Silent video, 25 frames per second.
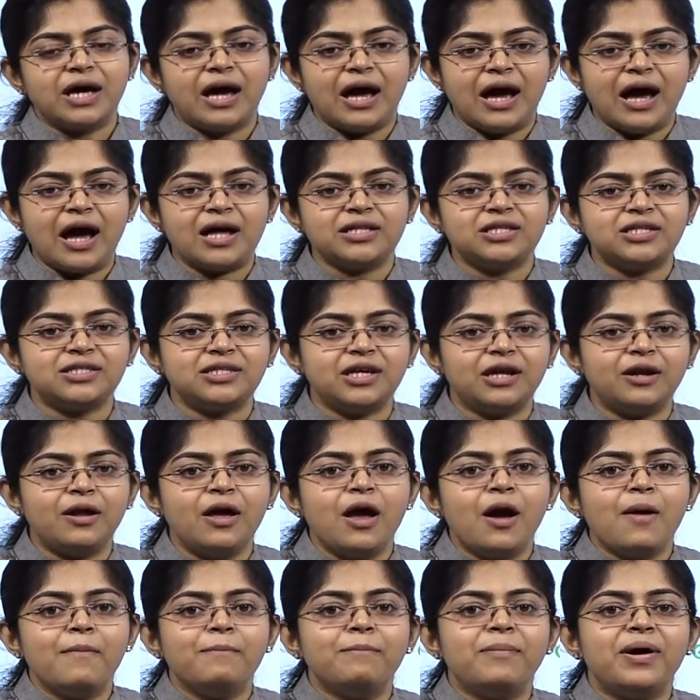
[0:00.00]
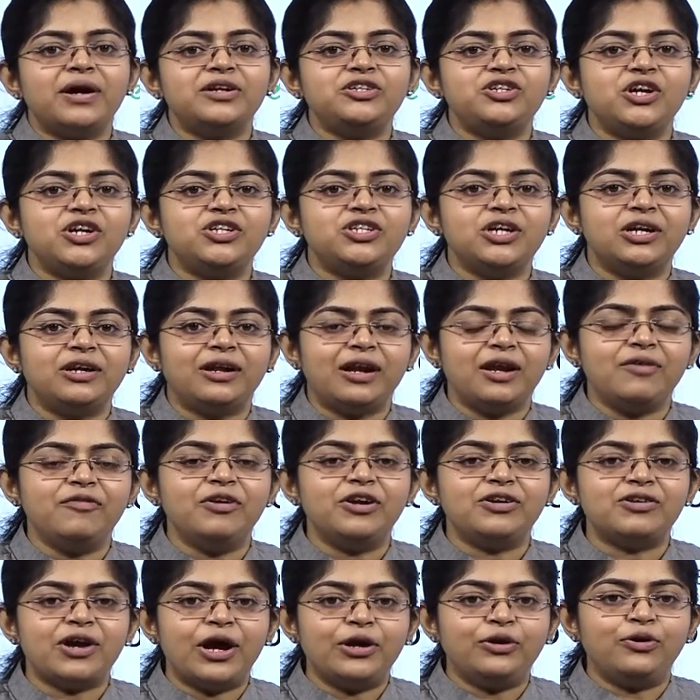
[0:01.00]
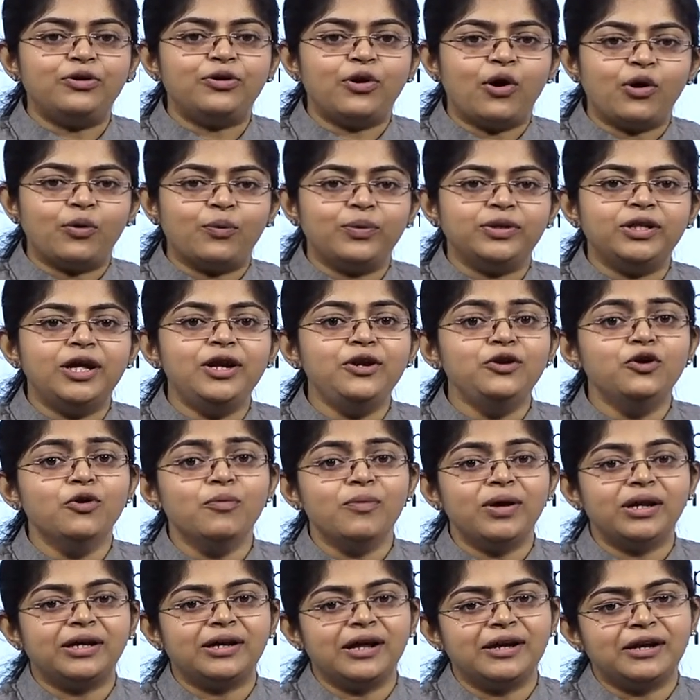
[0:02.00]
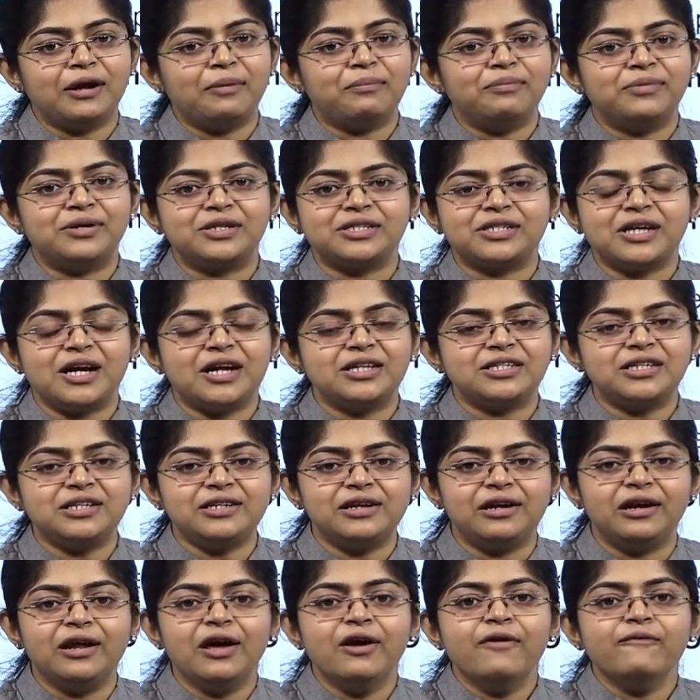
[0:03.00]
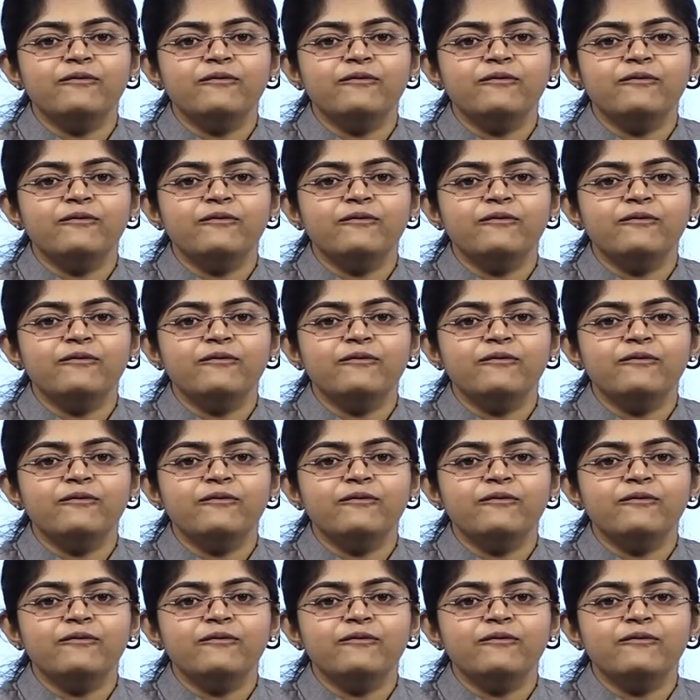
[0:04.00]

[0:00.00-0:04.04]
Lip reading: As I said, budget generally we try to talk with the numerical numbers, isn't it?